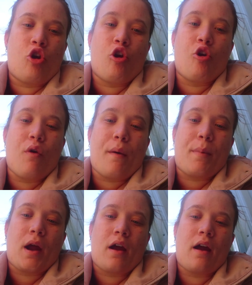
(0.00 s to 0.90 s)
who
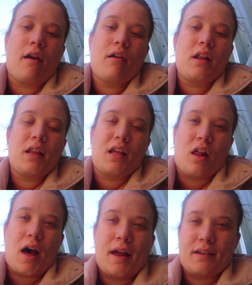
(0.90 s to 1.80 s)
apparently
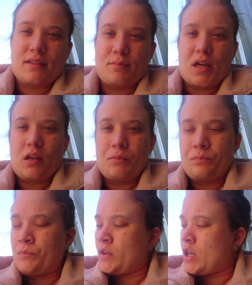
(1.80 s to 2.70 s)
likes me,
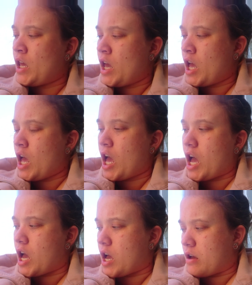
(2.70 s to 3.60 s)

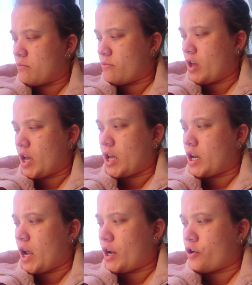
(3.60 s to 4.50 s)
and
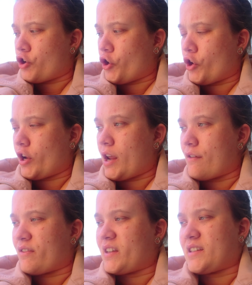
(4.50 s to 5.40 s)
I don't know
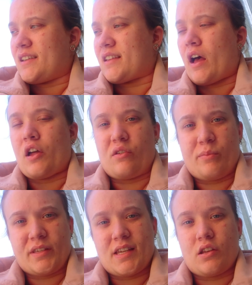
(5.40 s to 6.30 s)
if this is
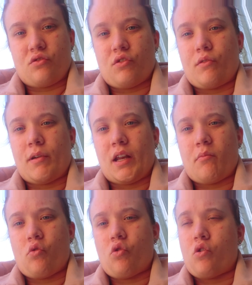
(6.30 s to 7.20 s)
100% true
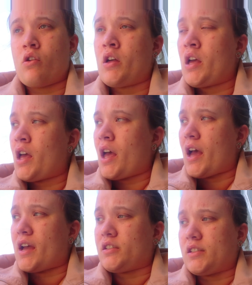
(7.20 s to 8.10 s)
anymore.
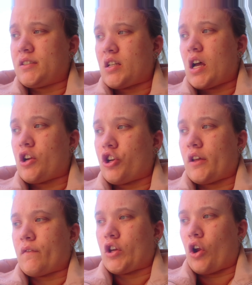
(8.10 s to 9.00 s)
I don't
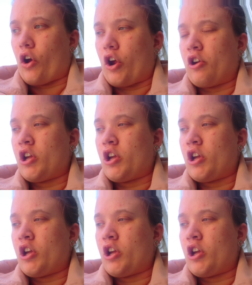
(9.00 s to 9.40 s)
even know.